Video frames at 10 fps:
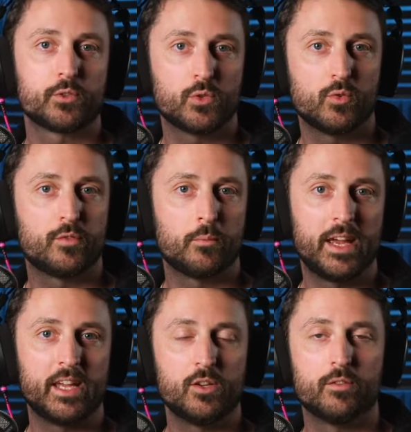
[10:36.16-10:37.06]
tool for
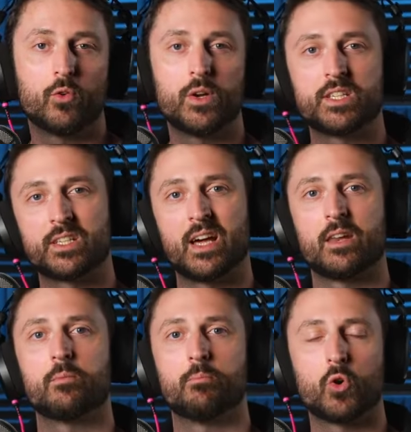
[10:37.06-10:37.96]
making your voice
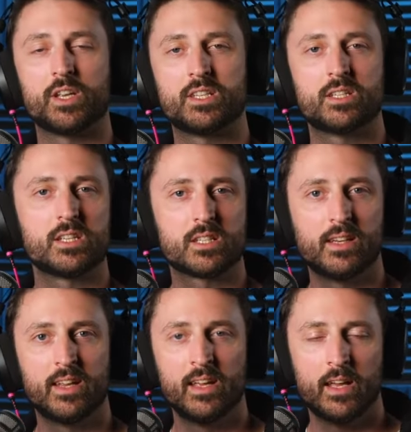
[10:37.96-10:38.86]
sound more
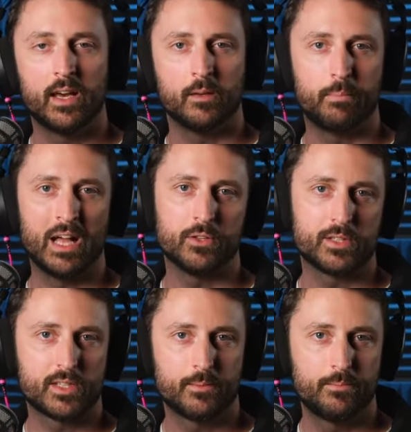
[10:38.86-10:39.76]
consistent and balanced.